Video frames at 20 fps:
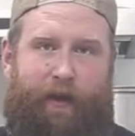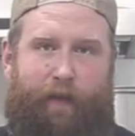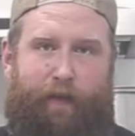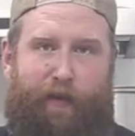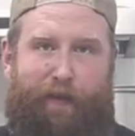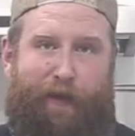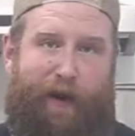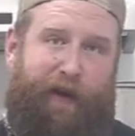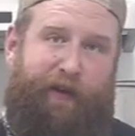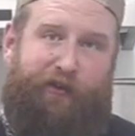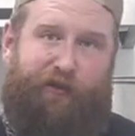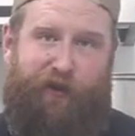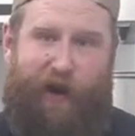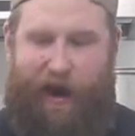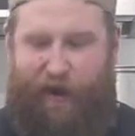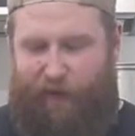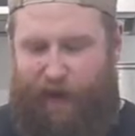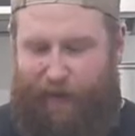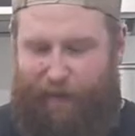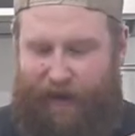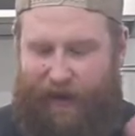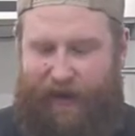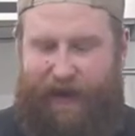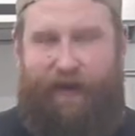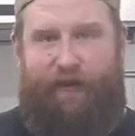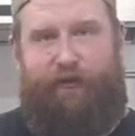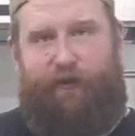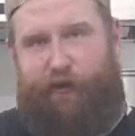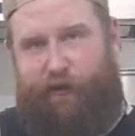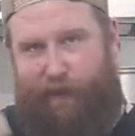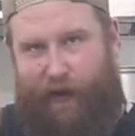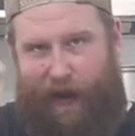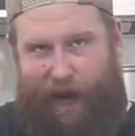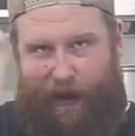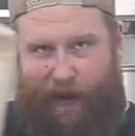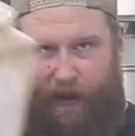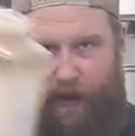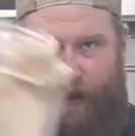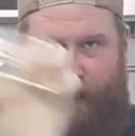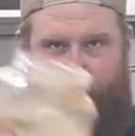prepared dry rub into my
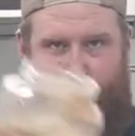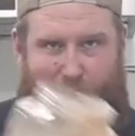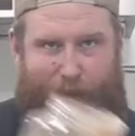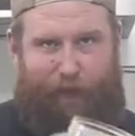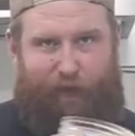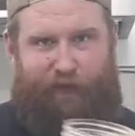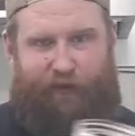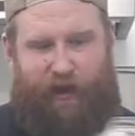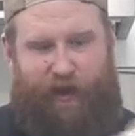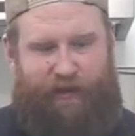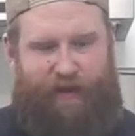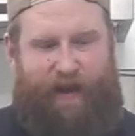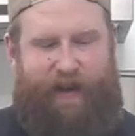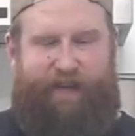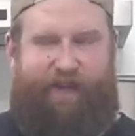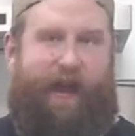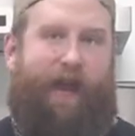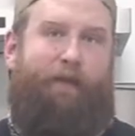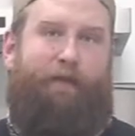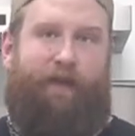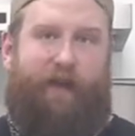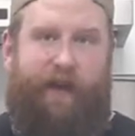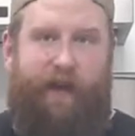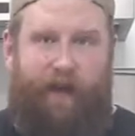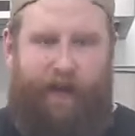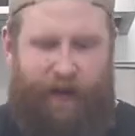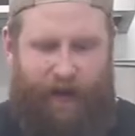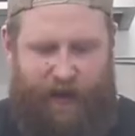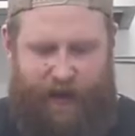pepper jug that is empty.